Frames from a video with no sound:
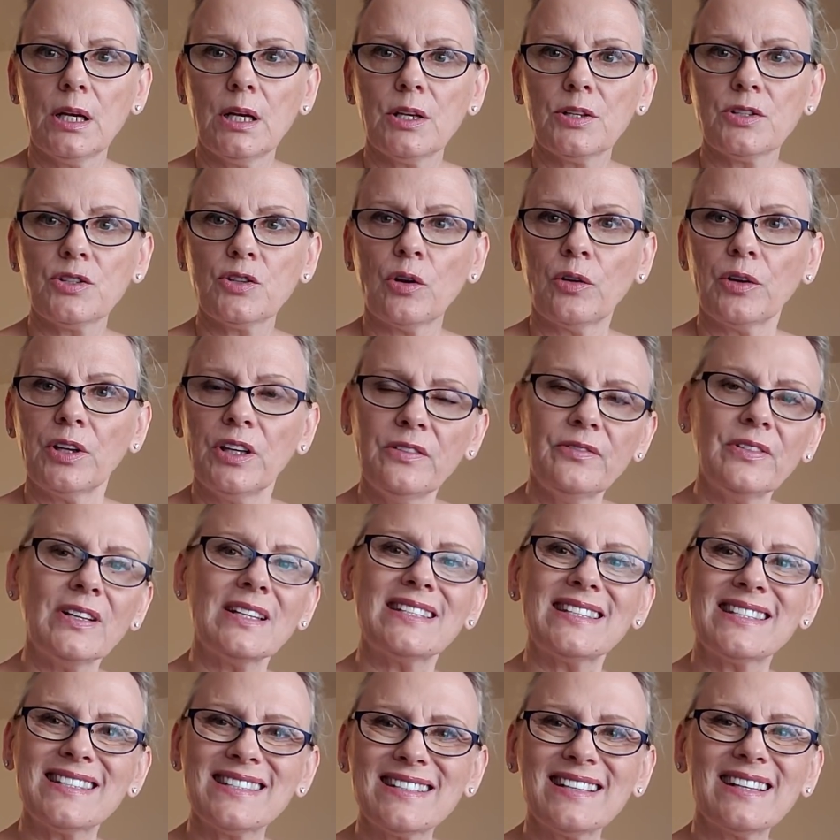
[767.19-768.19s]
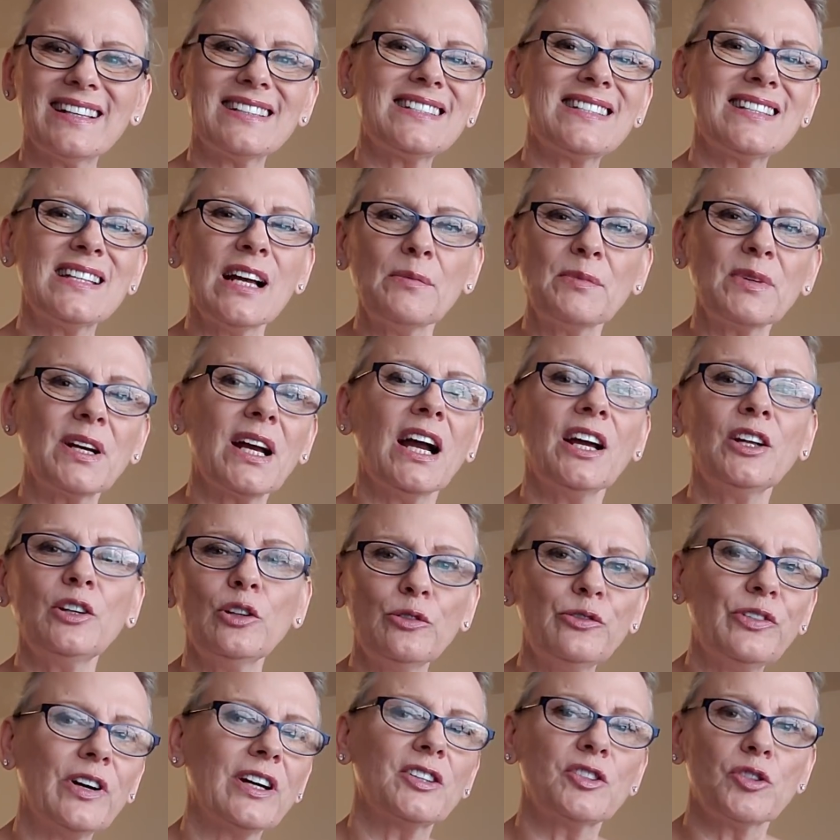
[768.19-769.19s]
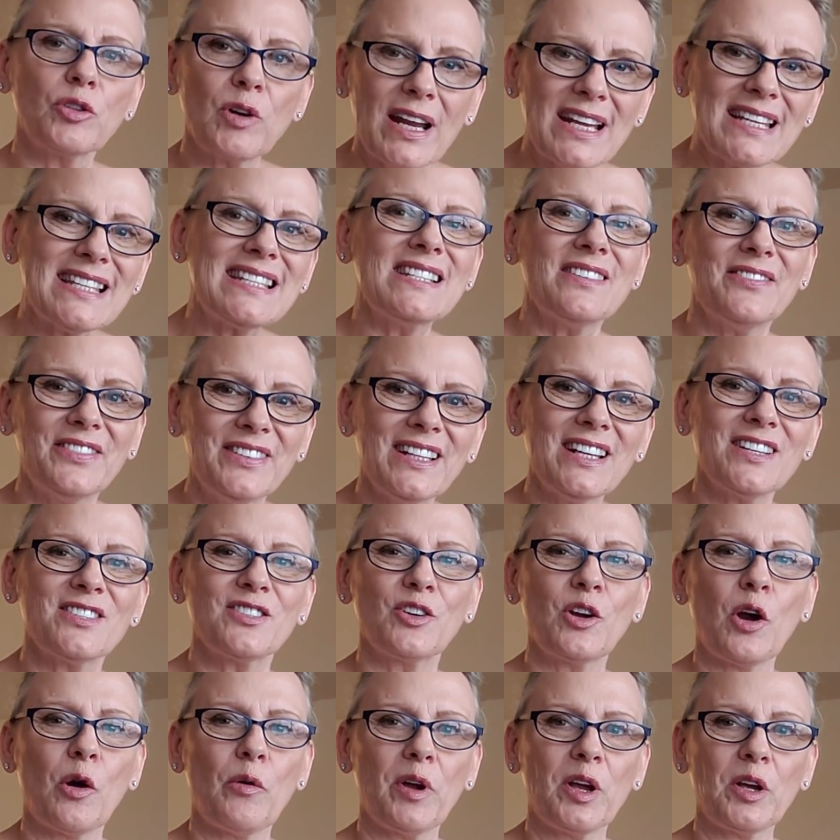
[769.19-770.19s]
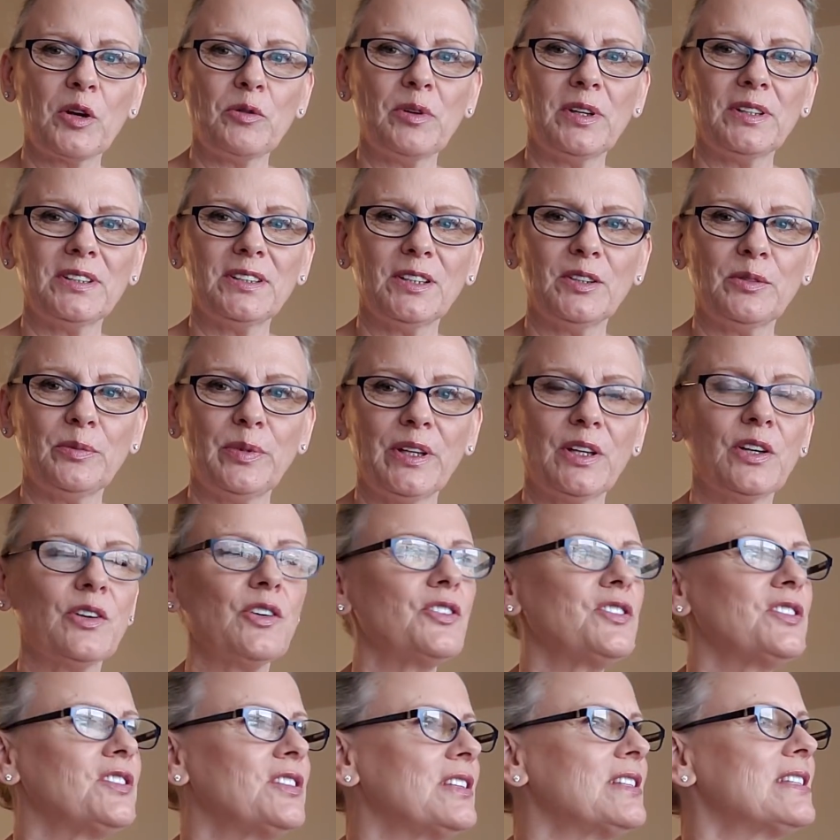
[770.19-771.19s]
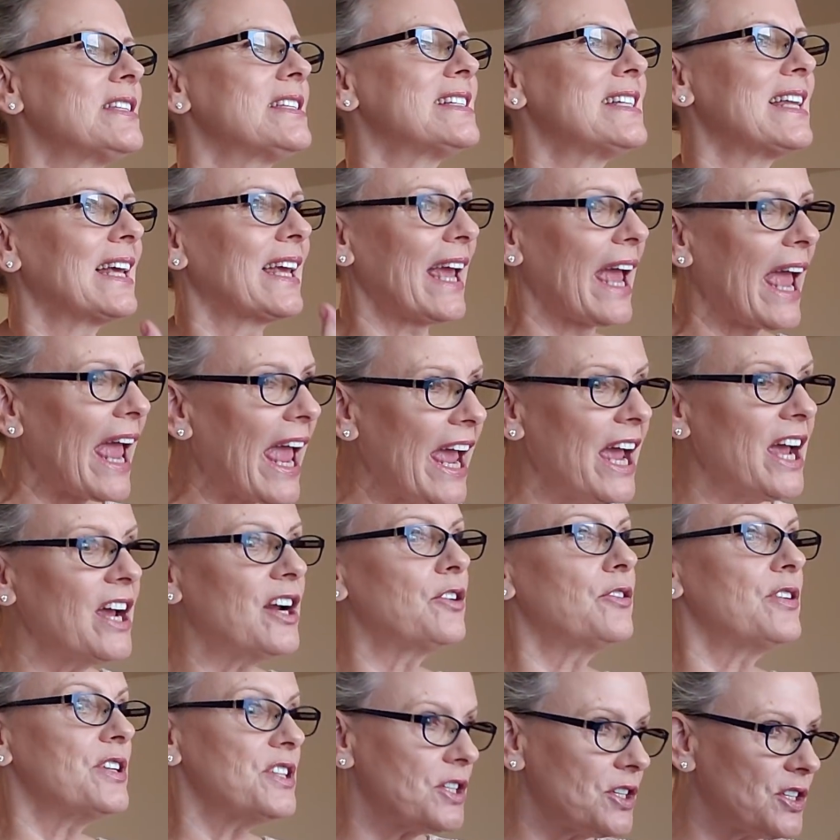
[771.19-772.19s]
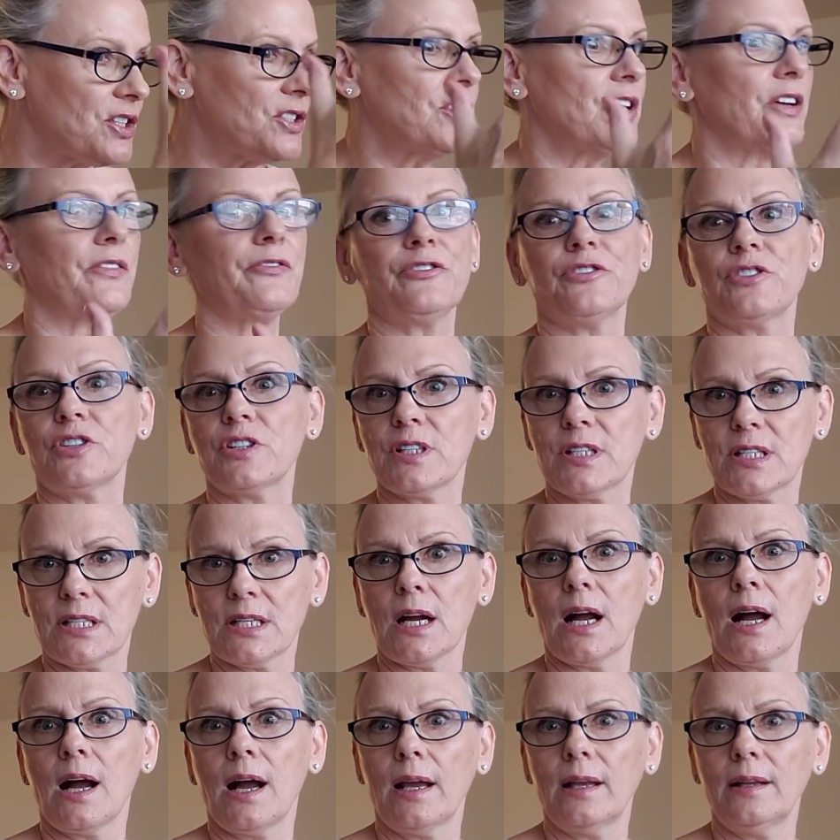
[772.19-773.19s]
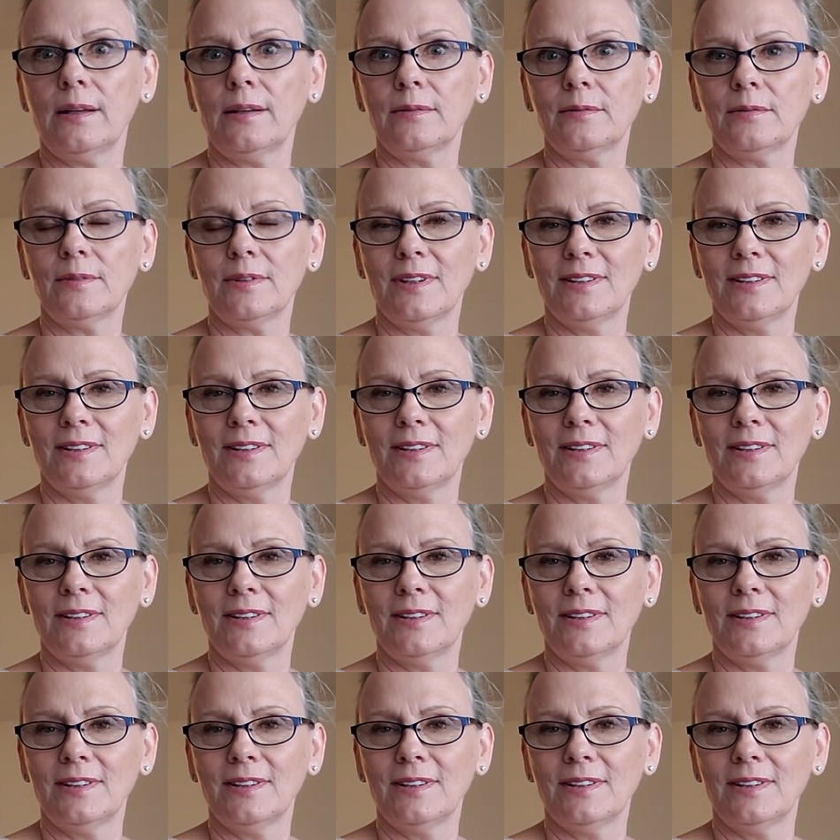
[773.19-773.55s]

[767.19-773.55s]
So even some kind of aggressiveness going with it, because this is like Aries is the first sign.